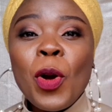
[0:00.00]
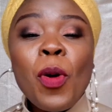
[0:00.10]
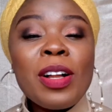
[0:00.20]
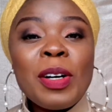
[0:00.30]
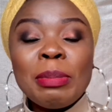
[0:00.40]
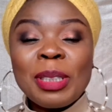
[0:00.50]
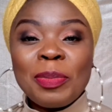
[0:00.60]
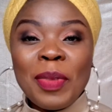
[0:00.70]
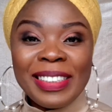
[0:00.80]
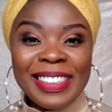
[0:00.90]
You're welcome to
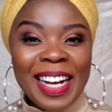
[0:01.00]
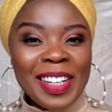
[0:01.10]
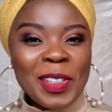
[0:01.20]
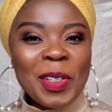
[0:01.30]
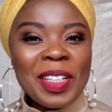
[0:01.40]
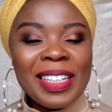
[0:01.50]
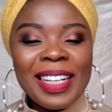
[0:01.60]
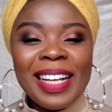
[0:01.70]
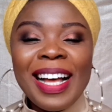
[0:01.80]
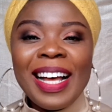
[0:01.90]
my channel.
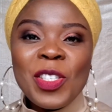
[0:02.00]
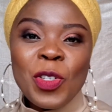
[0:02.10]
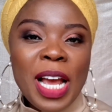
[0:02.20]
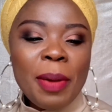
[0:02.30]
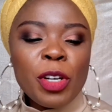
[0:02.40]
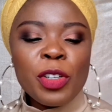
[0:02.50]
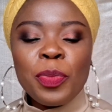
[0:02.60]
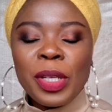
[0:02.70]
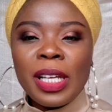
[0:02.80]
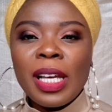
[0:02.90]
Today I'm going to
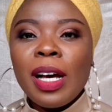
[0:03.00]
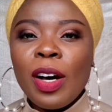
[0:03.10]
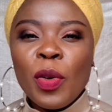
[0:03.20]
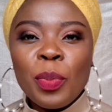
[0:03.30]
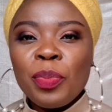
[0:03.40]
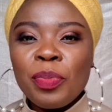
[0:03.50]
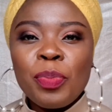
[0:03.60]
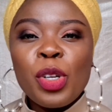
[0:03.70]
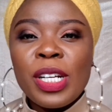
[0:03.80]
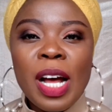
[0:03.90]
be
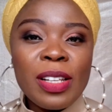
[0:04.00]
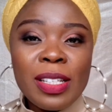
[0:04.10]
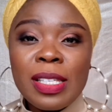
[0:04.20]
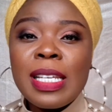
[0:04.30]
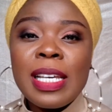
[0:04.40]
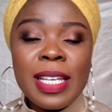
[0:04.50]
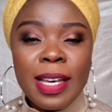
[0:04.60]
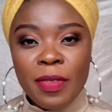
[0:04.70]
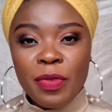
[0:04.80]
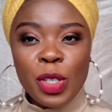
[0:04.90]
putting out a
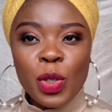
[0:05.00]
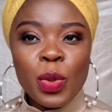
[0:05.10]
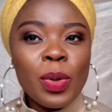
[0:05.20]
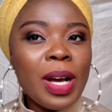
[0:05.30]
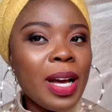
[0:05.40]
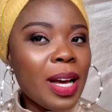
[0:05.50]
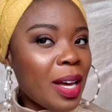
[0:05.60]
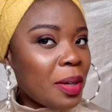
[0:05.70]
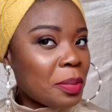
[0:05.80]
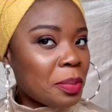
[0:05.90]
skincare video.
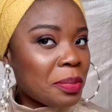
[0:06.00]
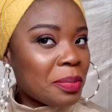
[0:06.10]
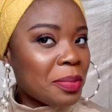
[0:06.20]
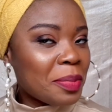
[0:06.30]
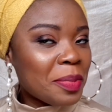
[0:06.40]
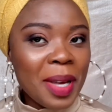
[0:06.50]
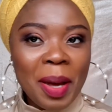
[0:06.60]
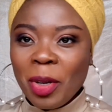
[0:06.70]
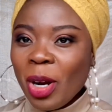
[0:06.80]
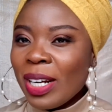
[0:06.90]

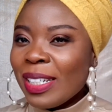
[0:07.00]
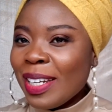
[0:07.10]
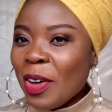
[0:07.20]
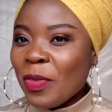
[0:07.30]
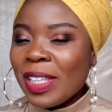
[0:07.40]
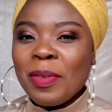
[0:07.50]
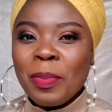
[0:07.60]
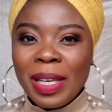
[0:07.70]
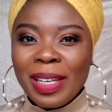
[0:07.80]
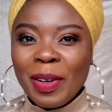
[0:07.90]
I'm currently loving the
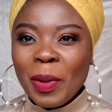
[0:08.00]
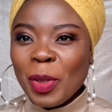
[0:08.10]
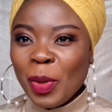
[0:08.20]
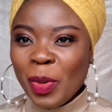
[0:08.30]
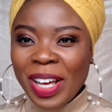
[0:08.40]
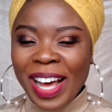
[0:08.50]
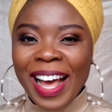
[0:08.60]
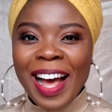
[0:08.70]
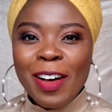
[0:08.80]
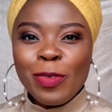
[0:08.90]
makeup, the look I
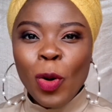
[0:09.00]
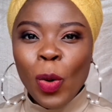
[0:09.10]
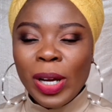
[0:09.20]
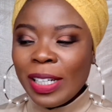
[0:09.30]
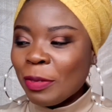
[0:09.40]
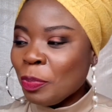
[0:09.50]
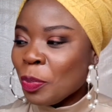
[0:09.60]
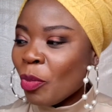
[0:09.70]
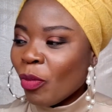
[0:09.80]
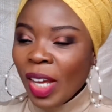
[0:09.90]
have on,
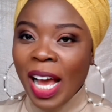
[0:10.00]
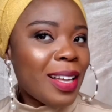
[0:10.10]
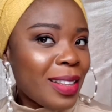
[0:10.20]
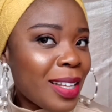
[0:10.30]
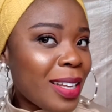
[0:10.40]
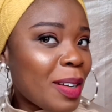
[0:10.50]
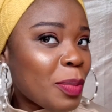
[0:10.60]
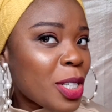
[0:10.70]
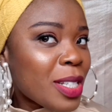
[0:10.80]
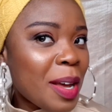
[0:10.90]
and then I'm
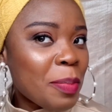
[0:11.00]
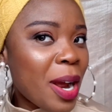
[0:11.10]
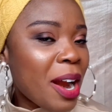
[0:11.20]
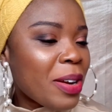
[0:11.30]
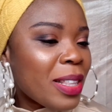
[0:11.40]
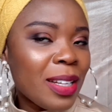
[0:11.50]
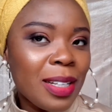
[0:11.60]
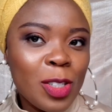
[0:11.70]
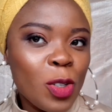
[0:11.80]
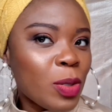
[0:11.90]
just admiring the
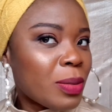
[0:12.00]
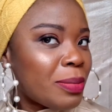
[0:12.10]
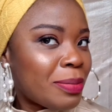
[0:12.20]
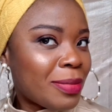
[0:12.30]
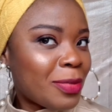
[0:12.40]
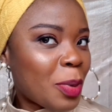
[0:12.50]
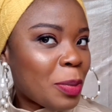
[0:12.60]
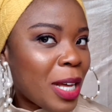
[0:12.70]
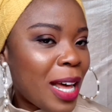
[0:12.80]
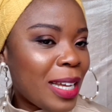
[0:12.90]
glow from
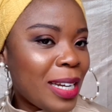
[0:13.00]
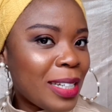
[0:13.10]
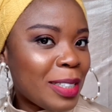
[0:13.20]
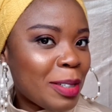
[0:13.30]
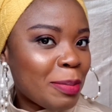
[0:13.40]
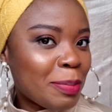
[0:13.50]
the highlighter.